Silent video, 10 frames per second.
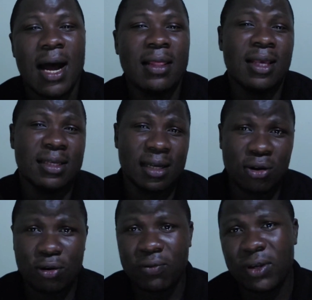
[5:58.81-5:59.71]
and there's a
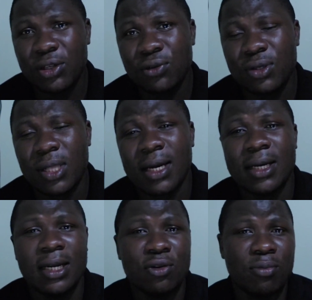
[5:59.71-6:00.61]
lot of issues that
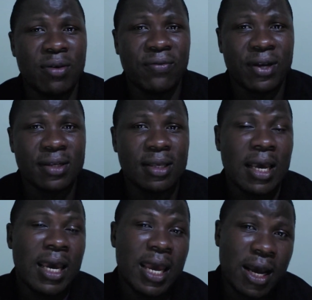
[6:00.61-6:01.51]
need to be fixed,
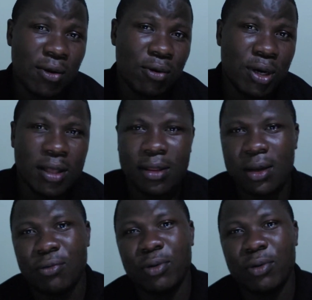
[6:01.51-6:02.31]
including the